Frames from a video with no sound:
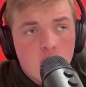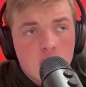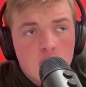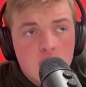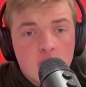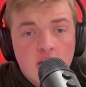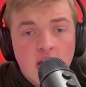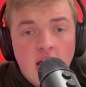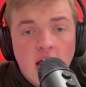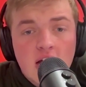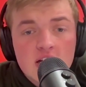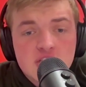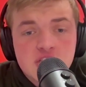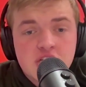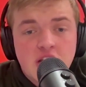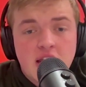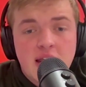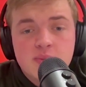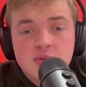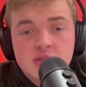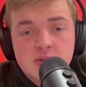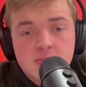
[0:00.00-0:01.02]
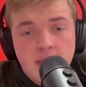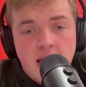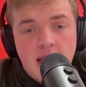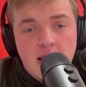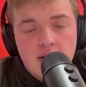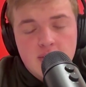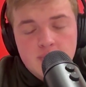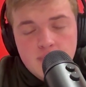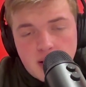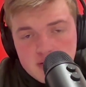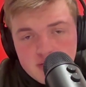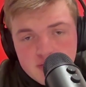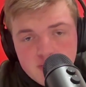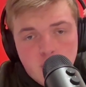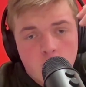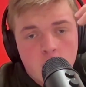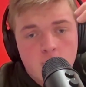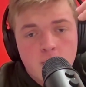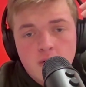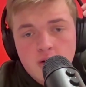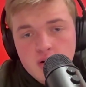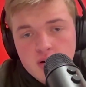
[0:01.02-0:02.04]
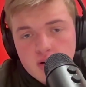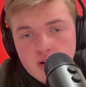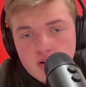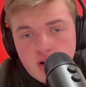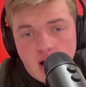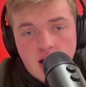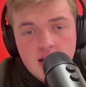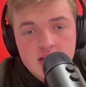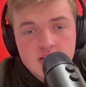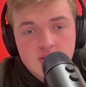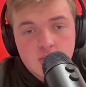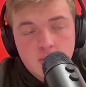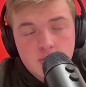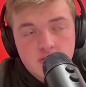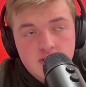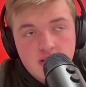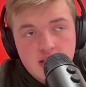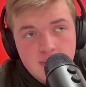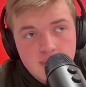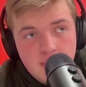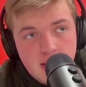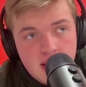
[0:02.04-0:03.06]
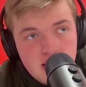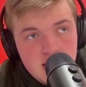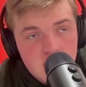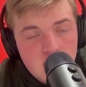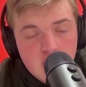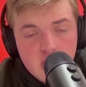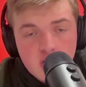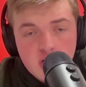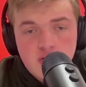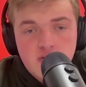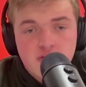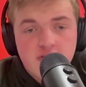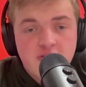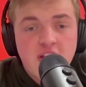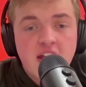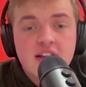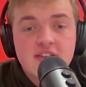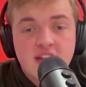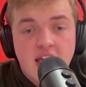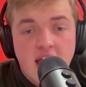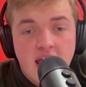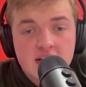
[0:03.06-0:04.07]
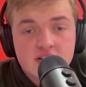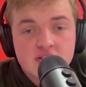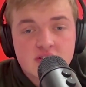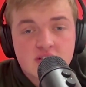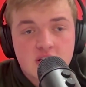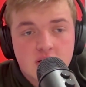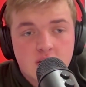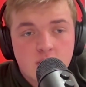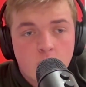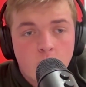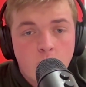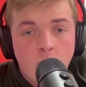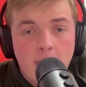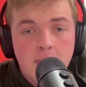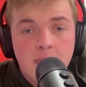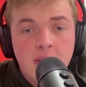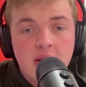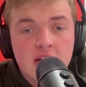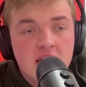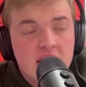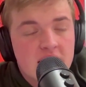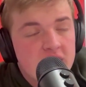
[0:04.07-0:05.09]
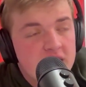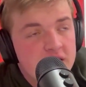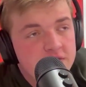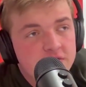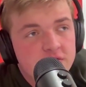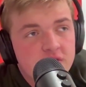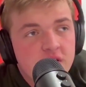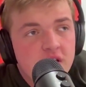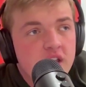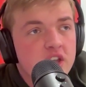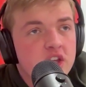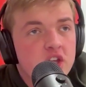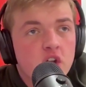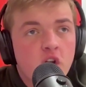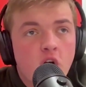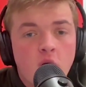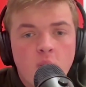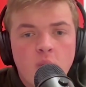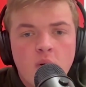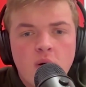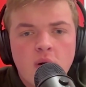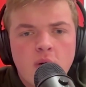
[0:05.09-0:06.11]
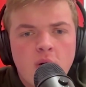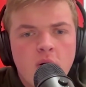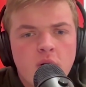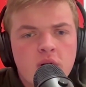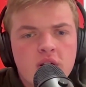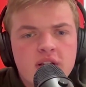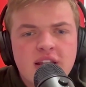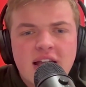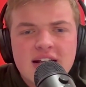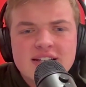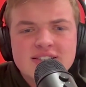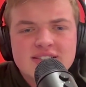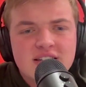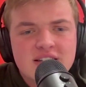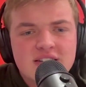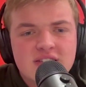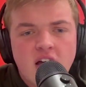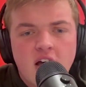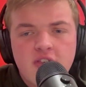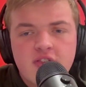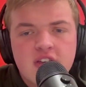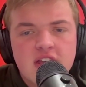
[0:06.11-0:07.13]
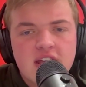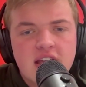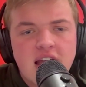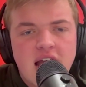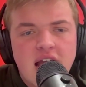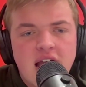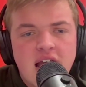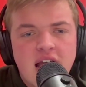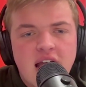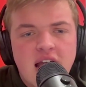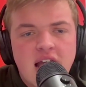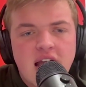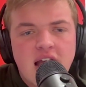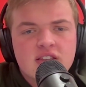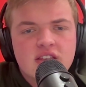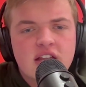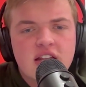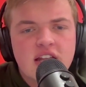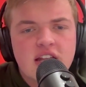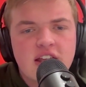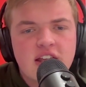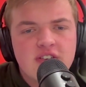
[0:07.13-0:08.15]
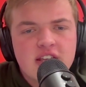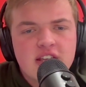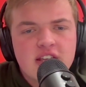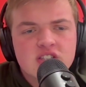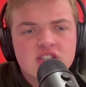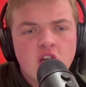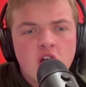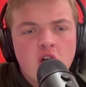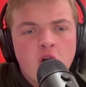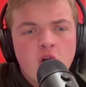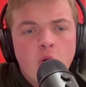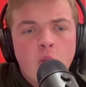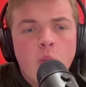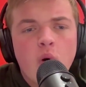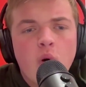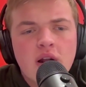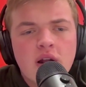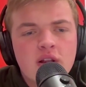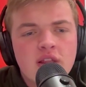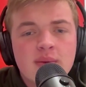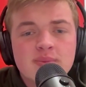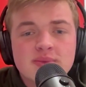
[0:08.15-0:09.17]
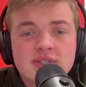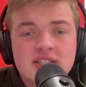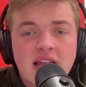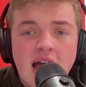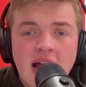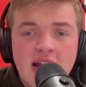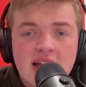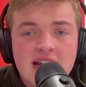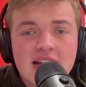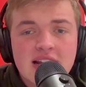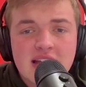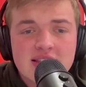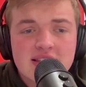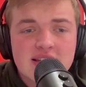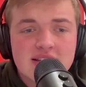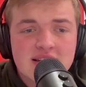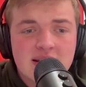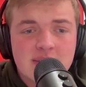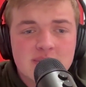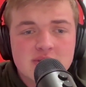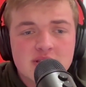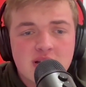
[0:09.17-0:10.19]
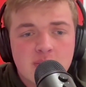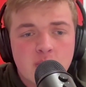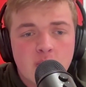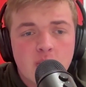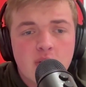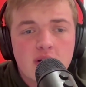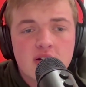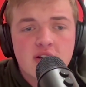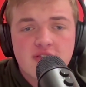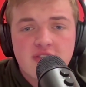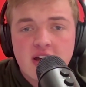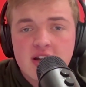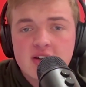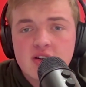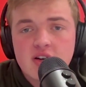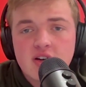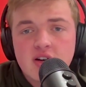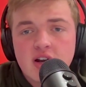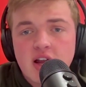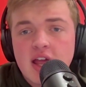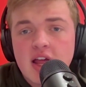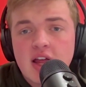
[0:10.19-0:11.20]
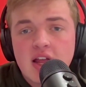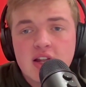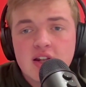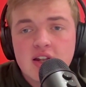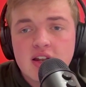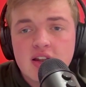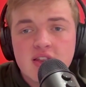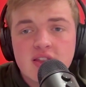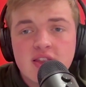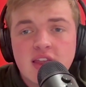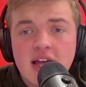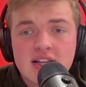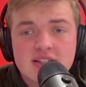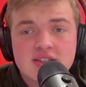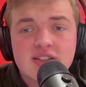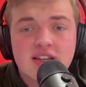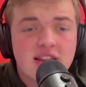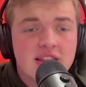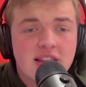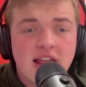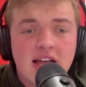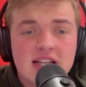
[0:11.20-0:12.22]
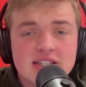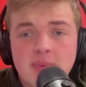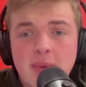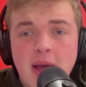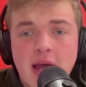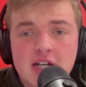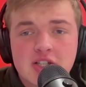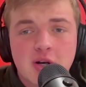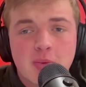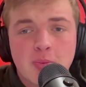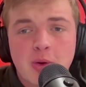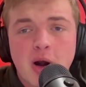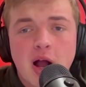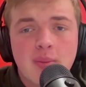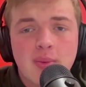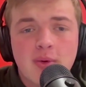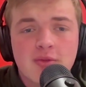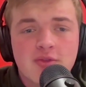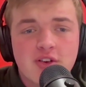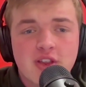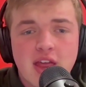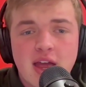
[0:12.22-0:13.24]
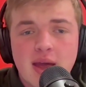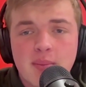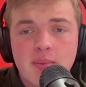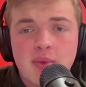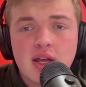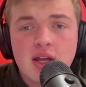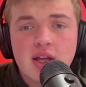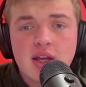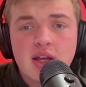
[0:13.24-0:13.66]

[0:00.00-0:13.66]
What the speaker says: You got James Matten, my former high school teammate, fantastic weapon. You know, next to Duffy, I think that if he's one of them's not going to get the team's number one defender, and that's a matchup problem for them